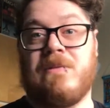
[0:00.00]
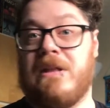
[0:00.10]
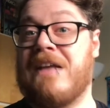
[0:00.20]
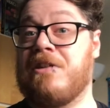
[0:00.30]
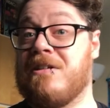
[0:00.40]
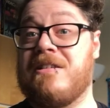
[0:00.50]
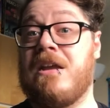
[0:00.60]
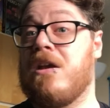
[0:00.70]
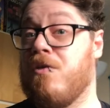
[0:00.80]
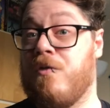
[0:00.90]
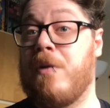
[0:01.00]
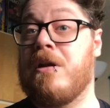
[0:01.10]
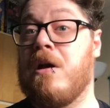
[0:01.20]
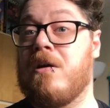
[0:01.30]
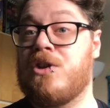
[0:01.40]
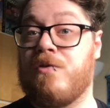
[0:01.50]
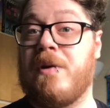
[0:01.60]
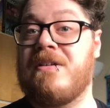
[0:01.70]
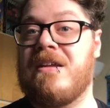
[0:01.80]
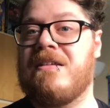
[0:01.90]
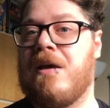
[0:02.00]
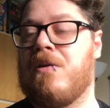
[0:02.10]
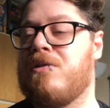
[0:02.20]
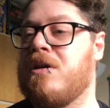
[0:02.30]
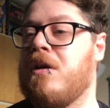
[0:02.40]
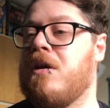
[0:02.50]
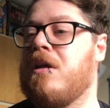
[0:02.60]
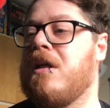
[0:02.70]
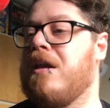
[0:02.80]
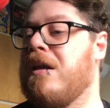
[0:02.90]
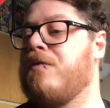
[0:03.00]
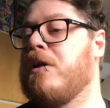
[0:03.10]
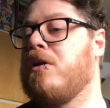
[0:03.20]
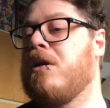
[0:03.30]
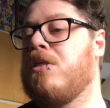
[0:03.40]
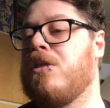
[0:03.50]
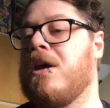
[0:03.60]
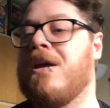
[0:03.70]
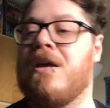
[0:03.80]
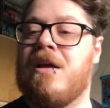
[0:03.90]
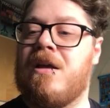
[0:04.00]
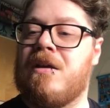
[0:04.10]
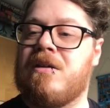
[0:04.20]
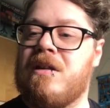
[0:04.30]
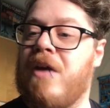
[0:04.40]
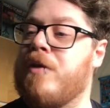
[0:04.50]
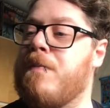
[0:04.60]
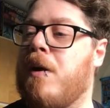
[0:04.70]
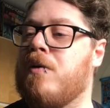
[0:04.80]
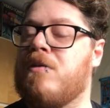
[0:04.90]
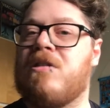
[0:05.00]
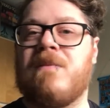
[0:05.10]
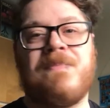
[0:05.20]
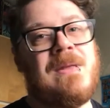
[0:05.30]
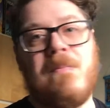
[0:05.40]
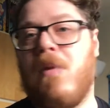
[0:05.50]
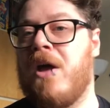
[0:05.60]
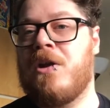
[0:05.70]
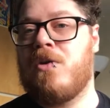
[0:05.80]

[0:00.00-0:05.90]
as you can see, very large, very detailed, a lovely looking thing, lovely pose. Minor